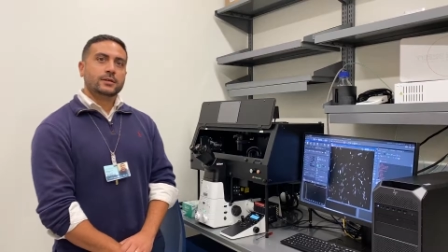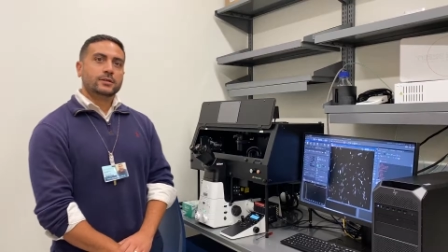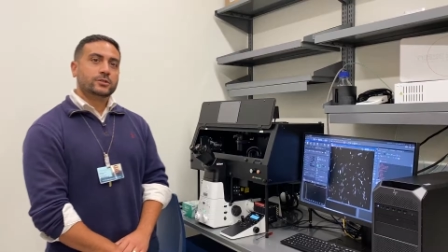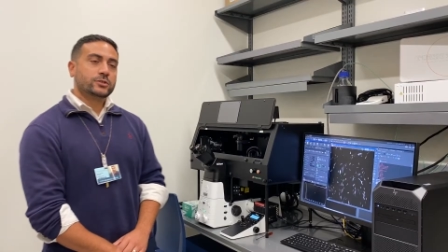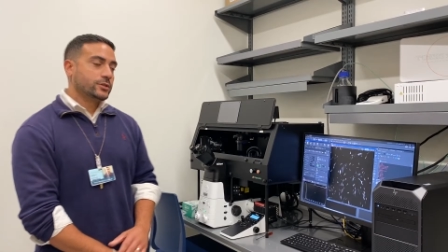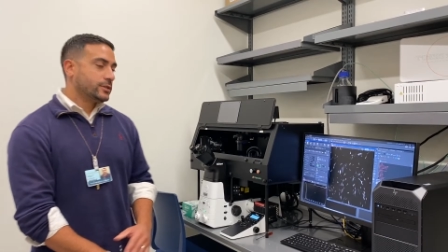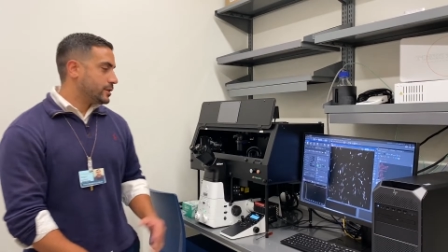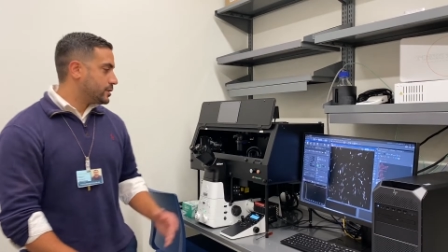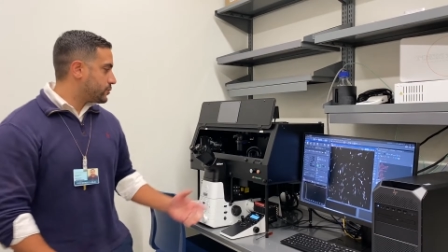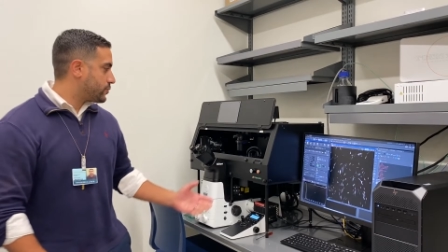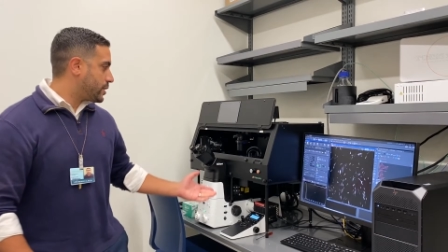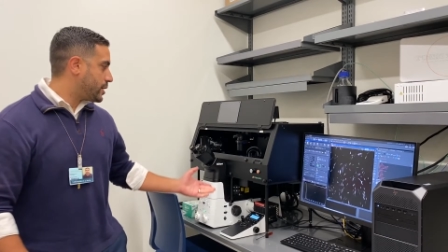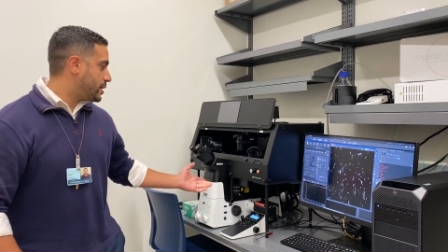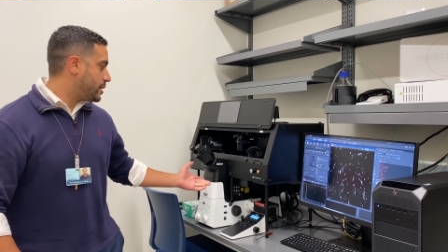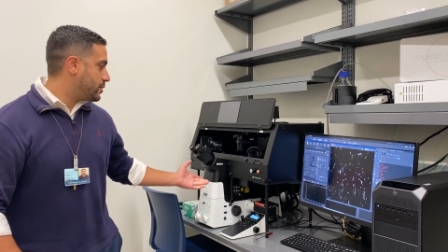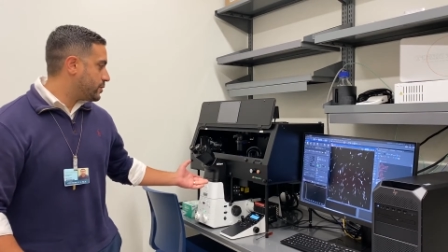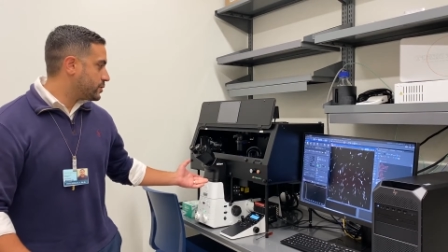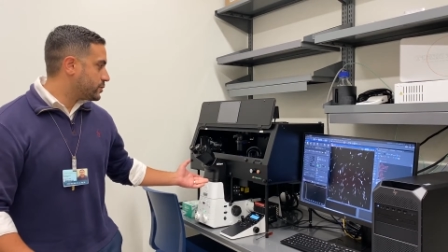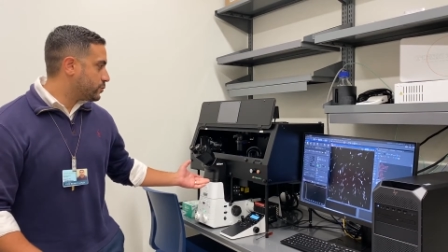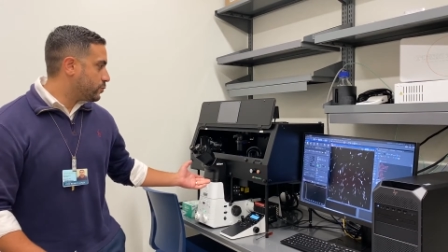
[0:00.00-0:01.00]
So this right
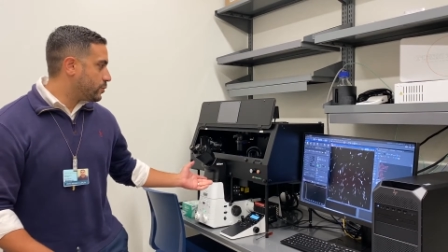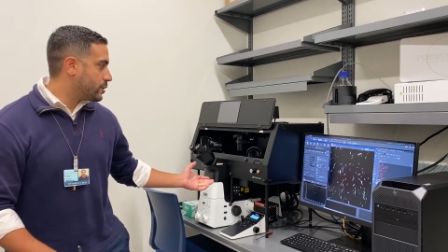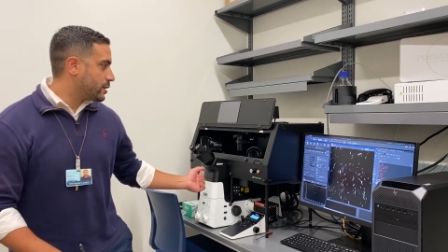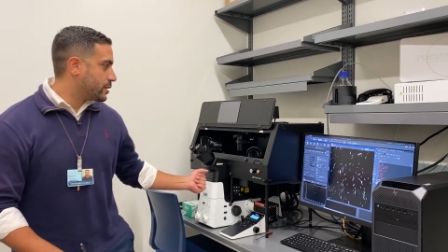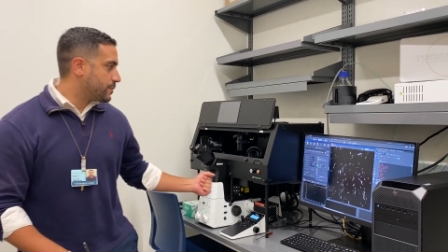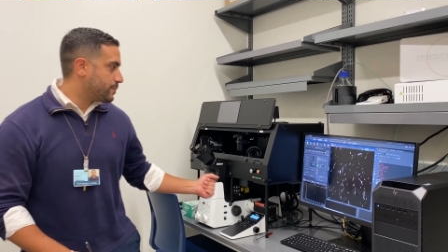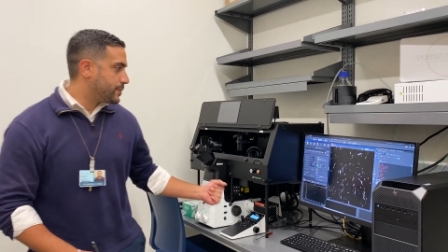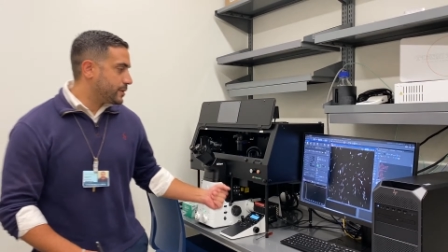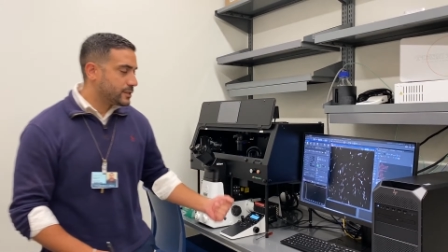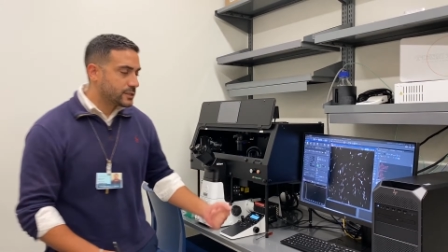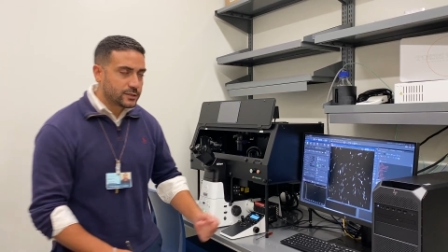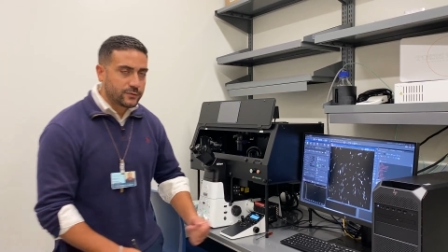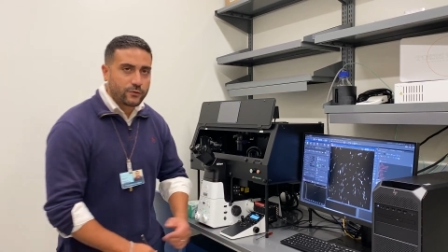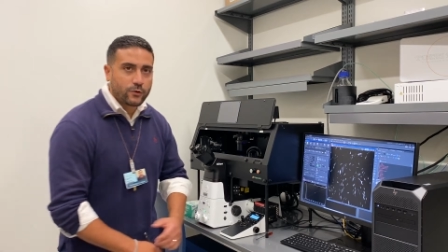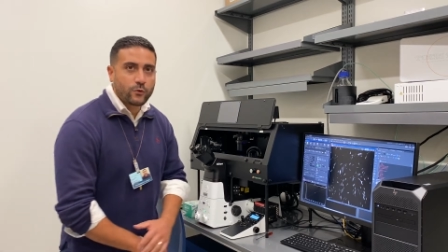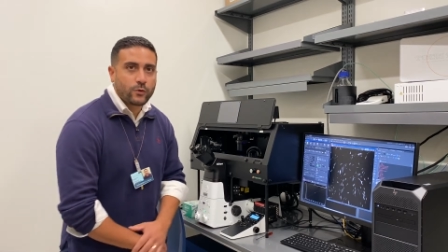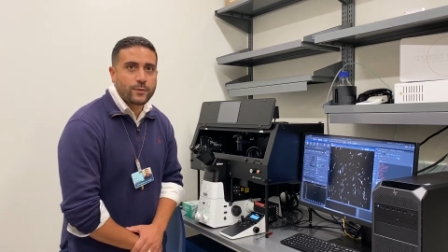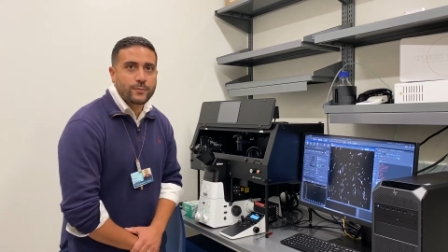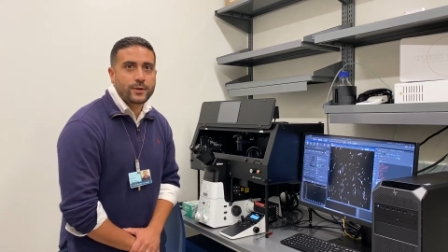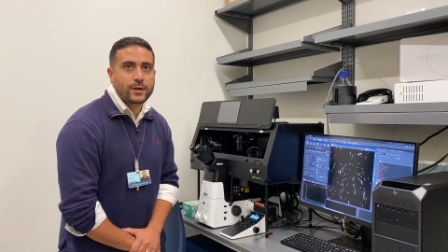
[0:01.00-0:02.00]
here is one of the pieces of
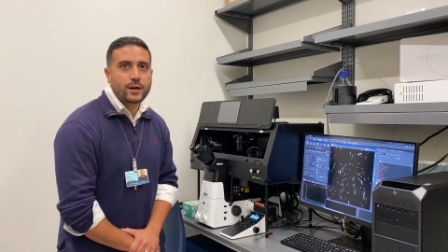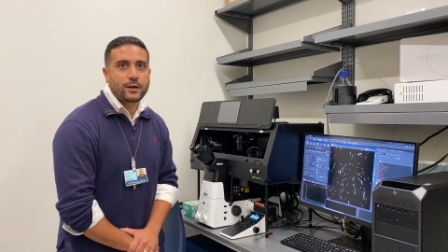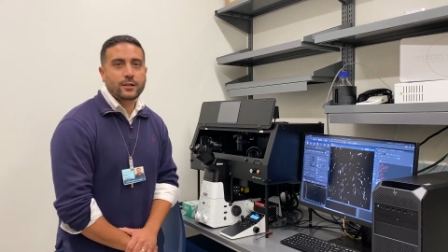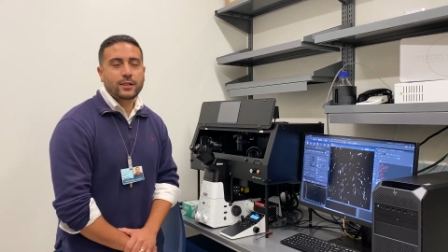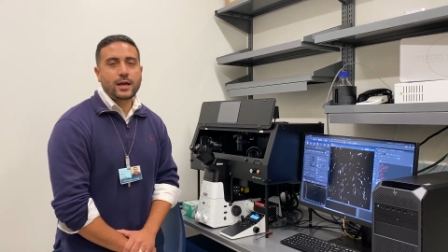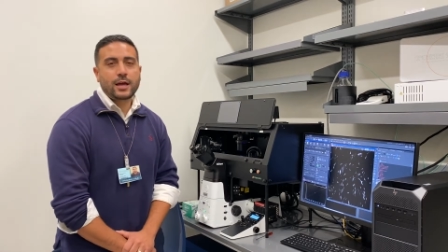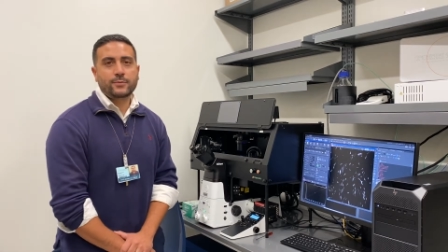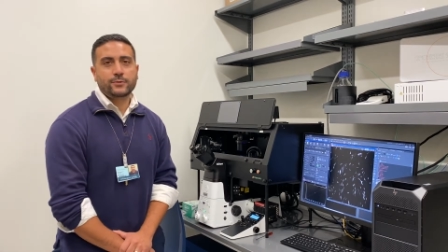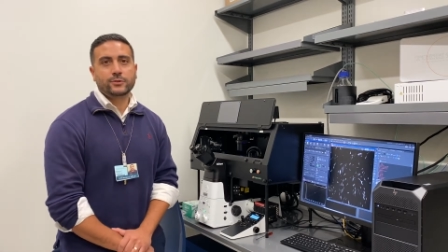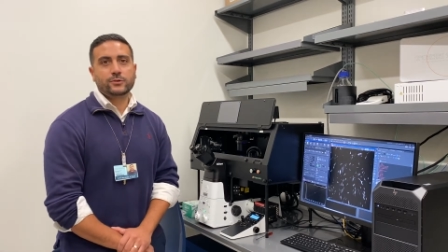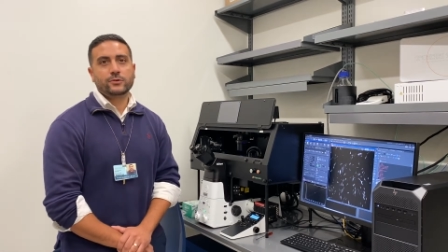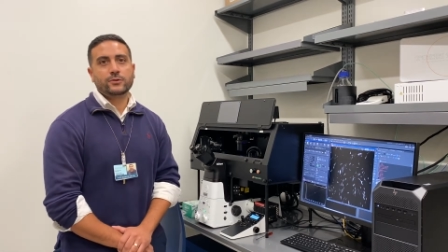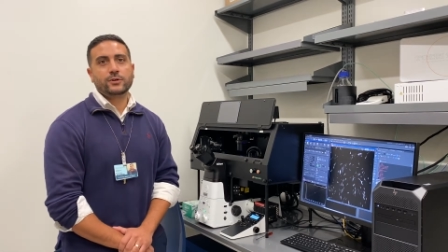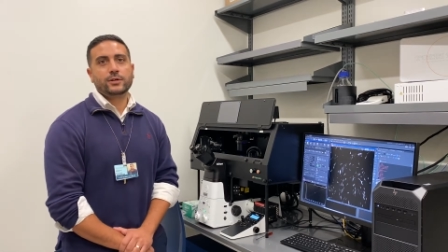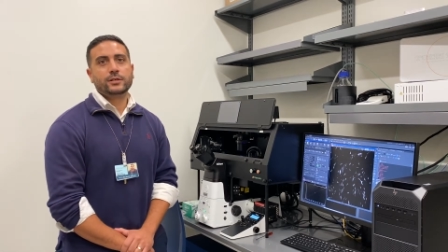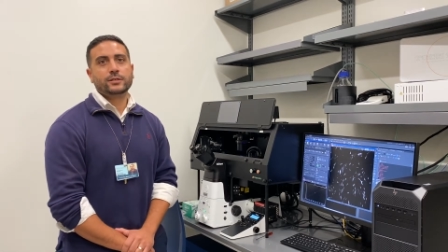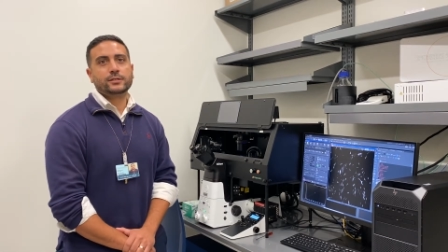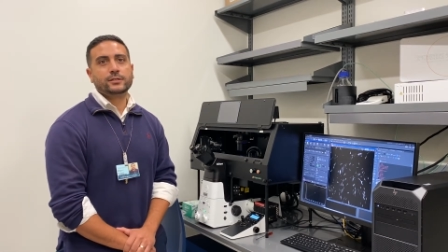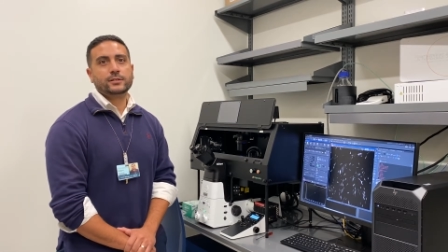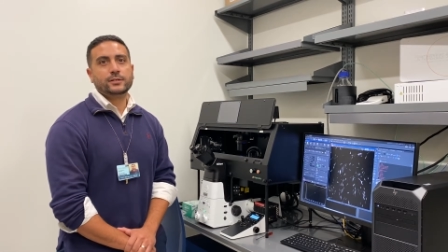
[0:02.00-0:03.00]
equipment our
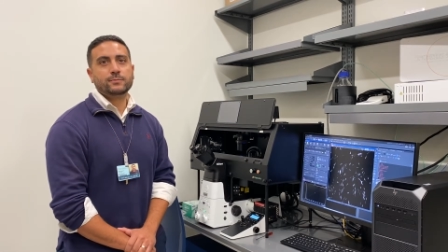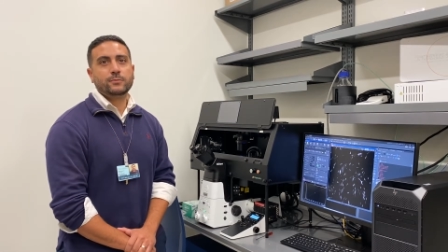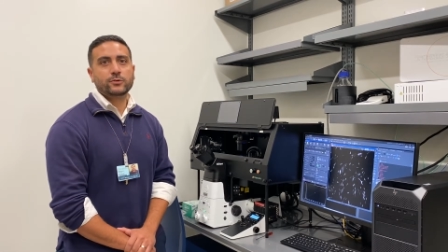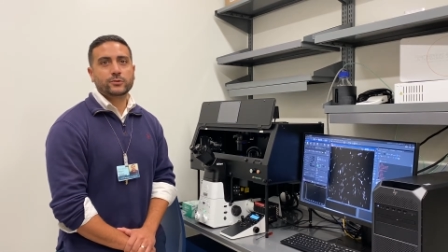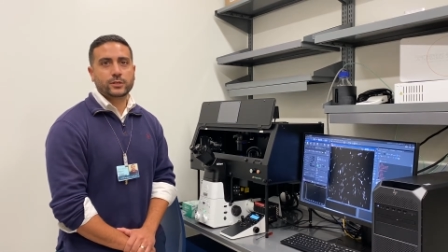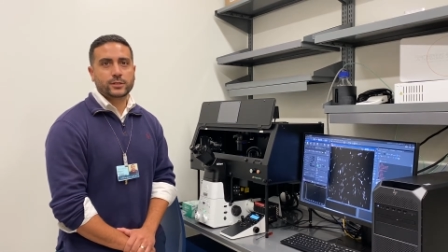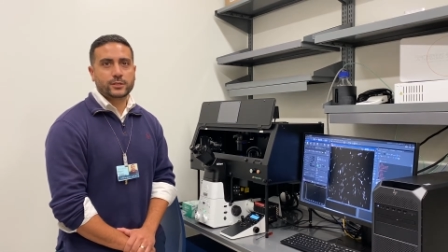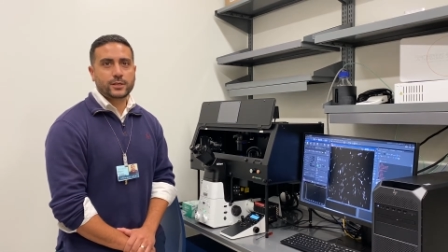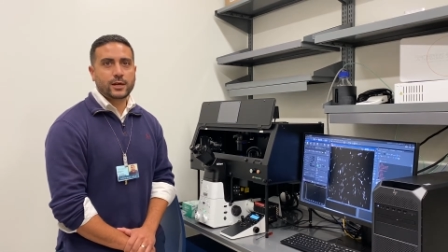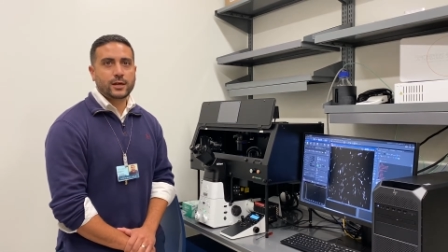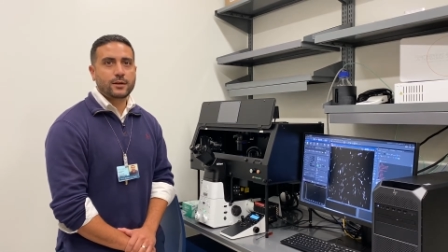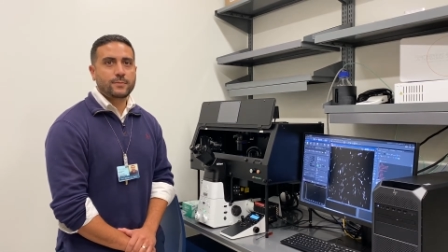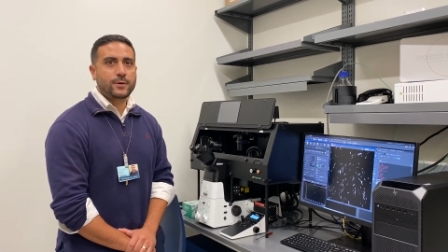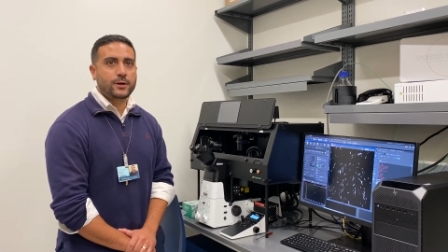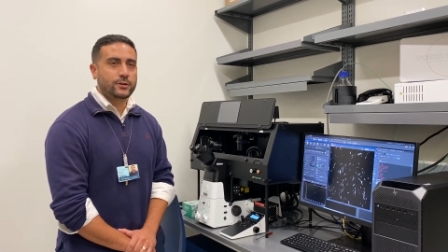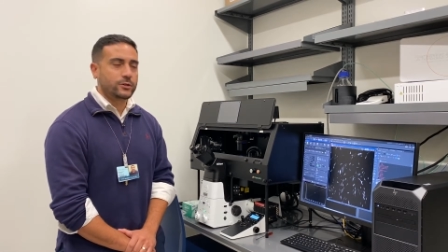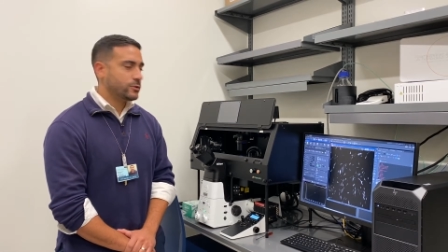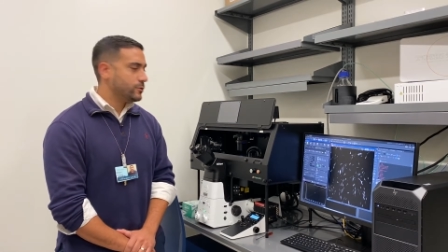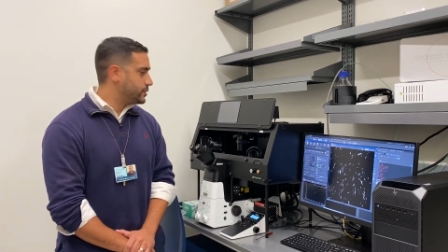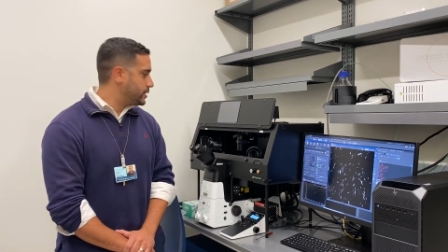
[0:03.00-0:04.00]
laboratory is most excited
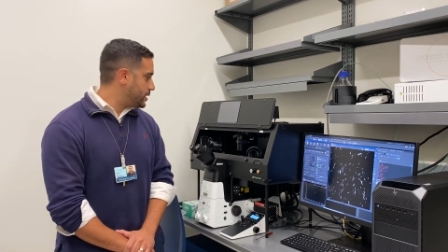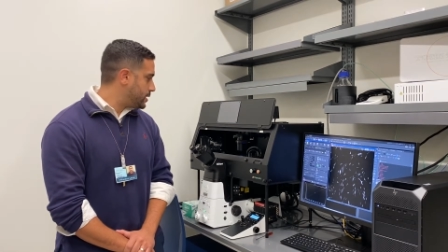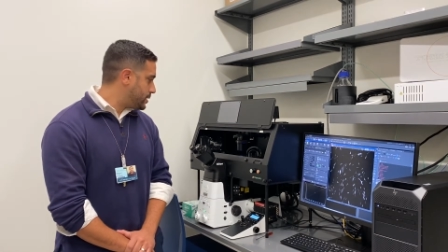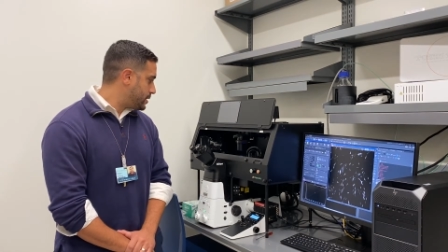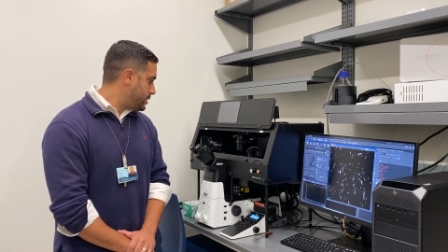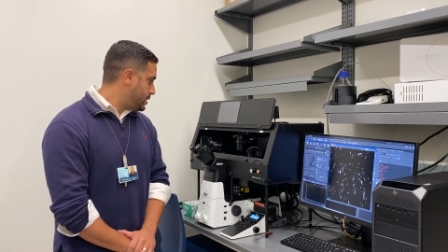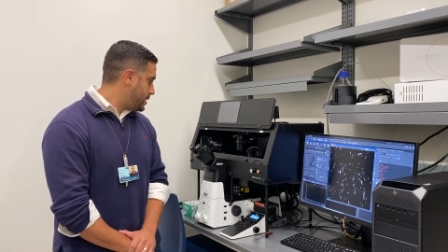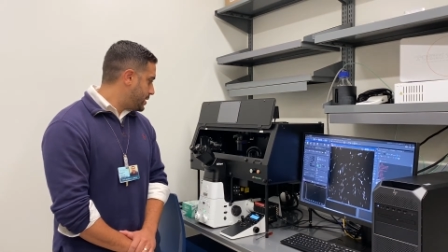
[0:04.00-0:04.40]
about using.